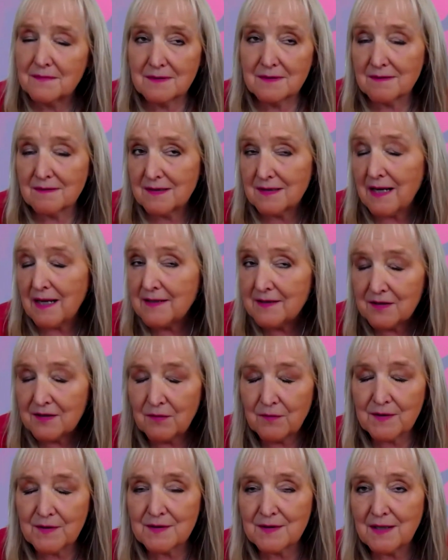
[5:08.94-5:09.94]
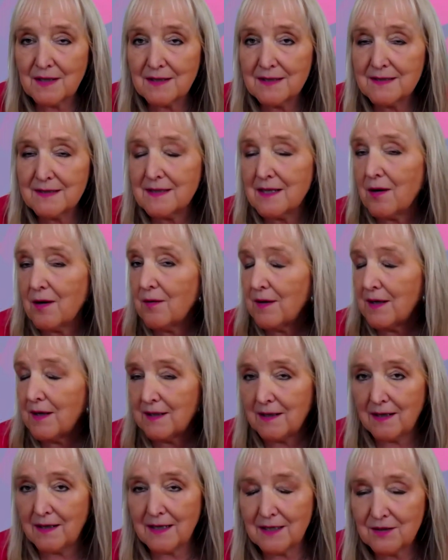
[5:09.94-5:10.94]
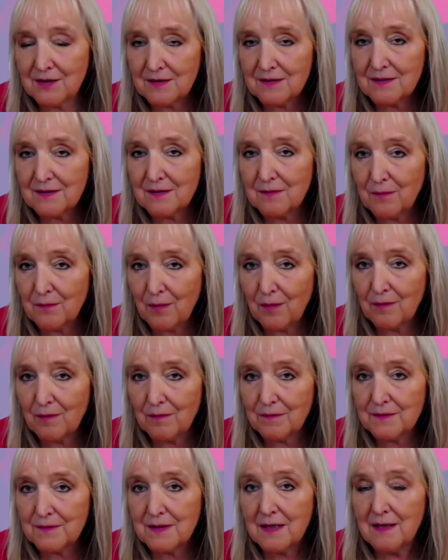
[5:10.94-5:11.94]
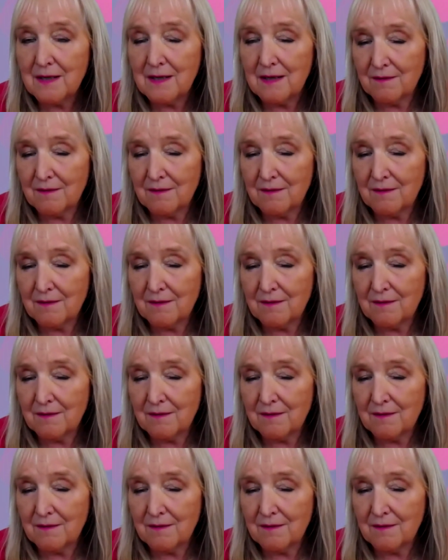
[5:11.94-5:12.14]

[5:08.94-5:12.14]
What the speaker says: scientific studies now, NIH is involved,